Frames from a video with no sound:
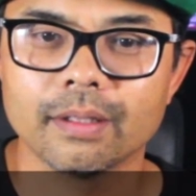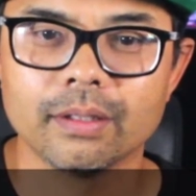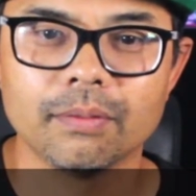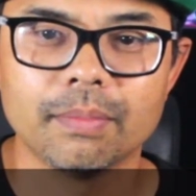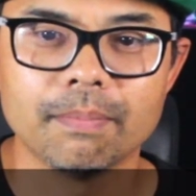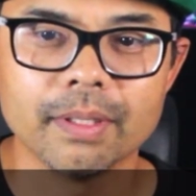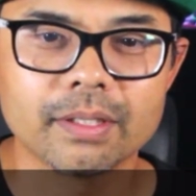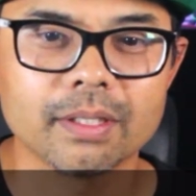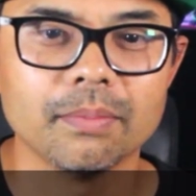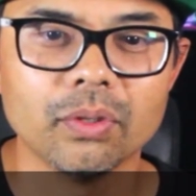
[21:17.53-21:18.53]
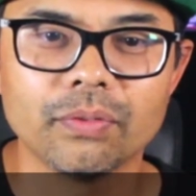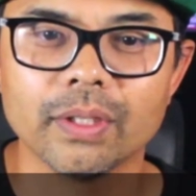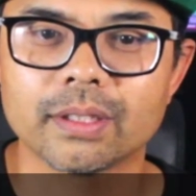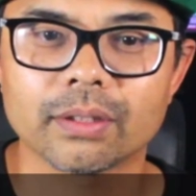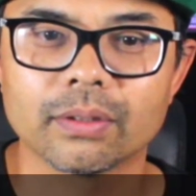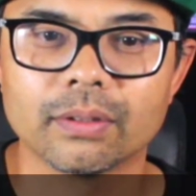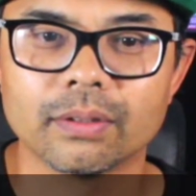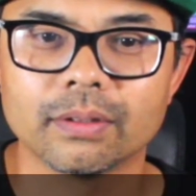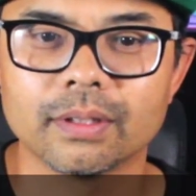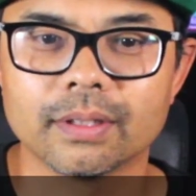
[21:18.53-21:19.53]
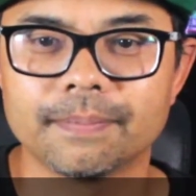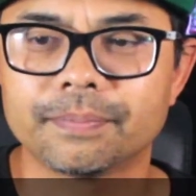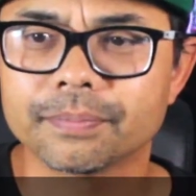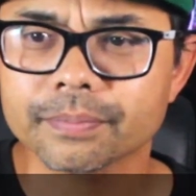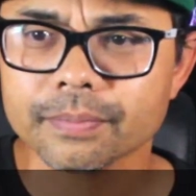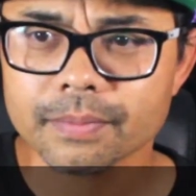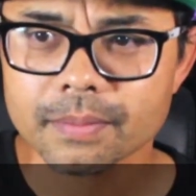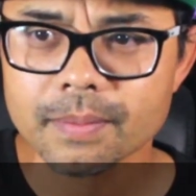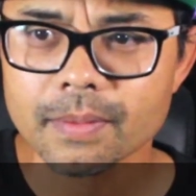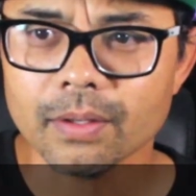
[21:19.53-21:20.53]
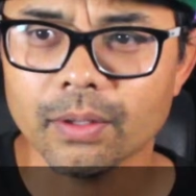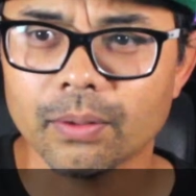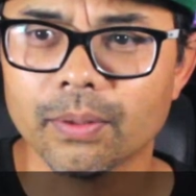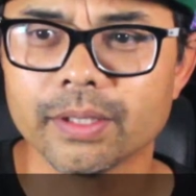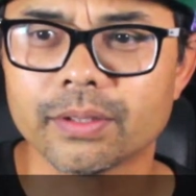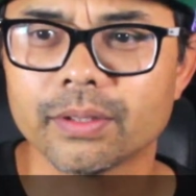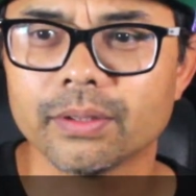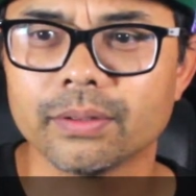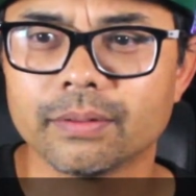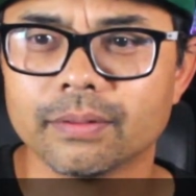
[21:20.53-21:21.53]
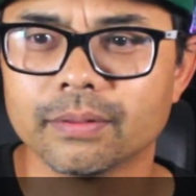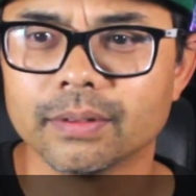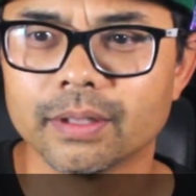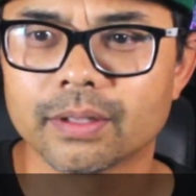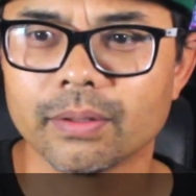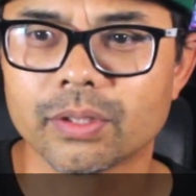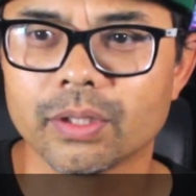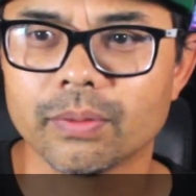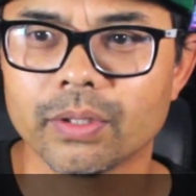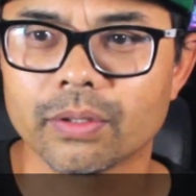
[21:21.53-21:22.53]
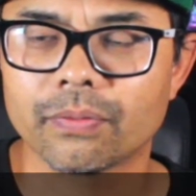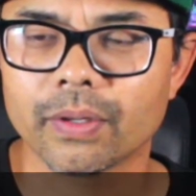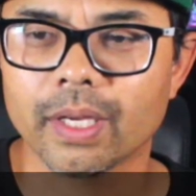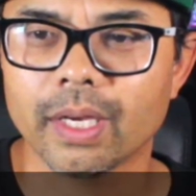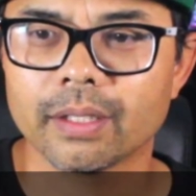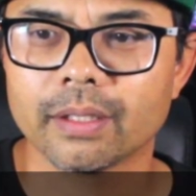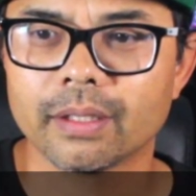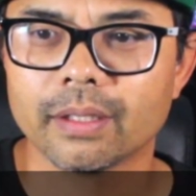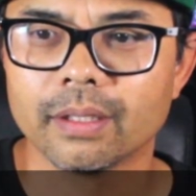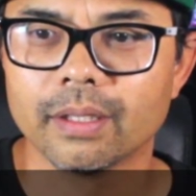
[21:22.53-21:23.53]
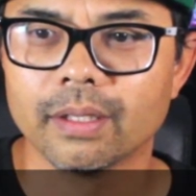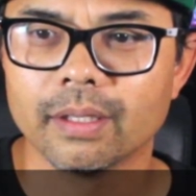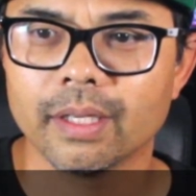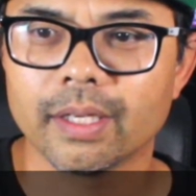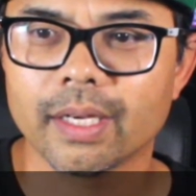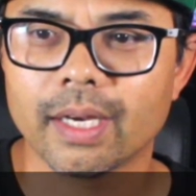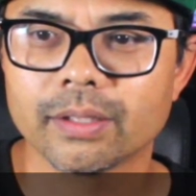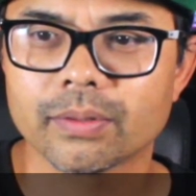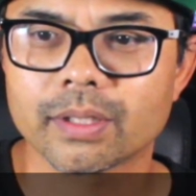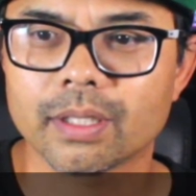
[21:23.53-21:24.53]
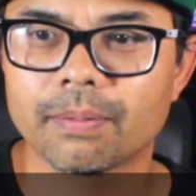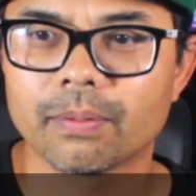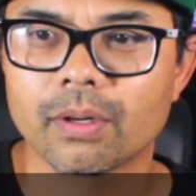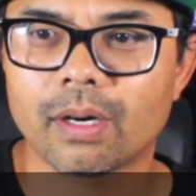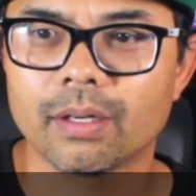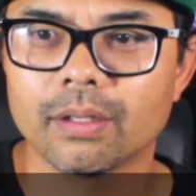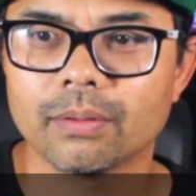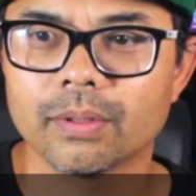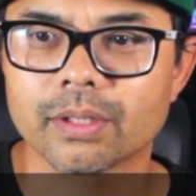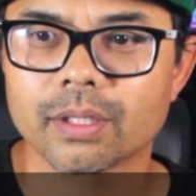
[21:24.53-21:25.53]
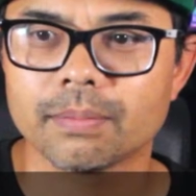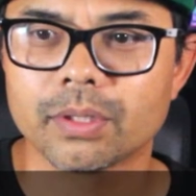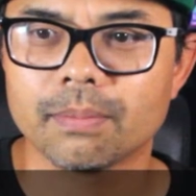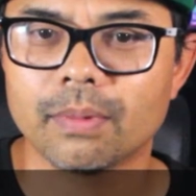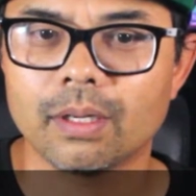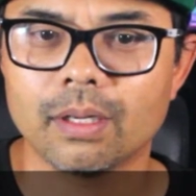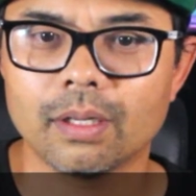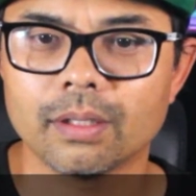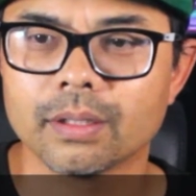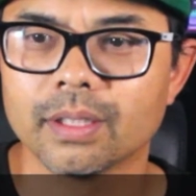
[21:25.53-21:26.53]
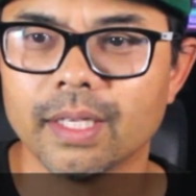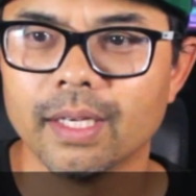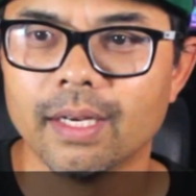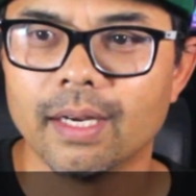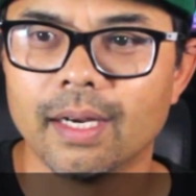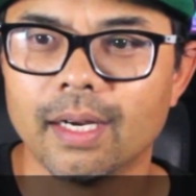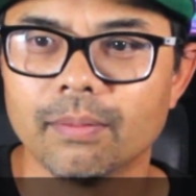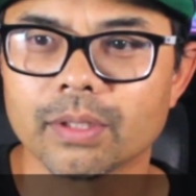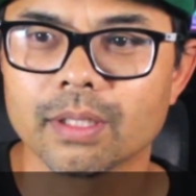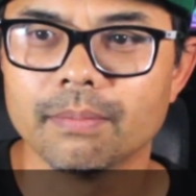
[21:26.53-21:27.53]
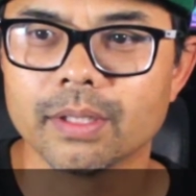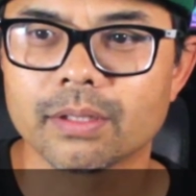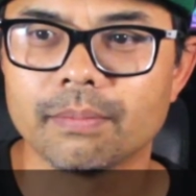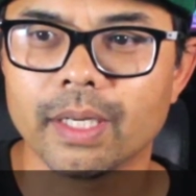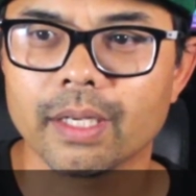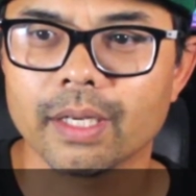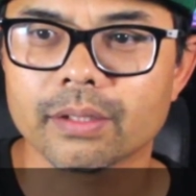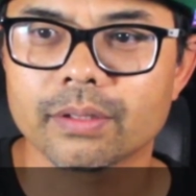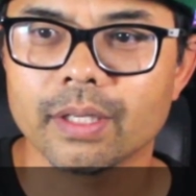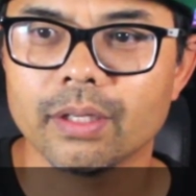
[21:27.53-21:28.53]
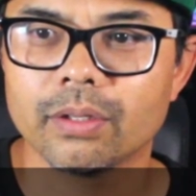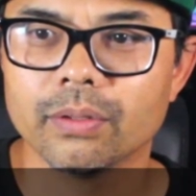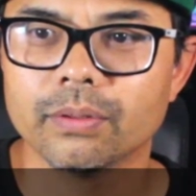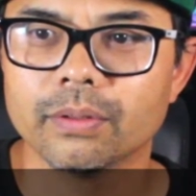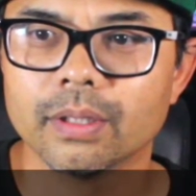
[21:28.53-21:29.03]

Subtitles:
You've been busy moving, Tekugun. No worries, dude. It's always good when you could forget. Hey guys, what's up, Carl? What's up, Jamal? What's up, Mr. Mike S? Thank you.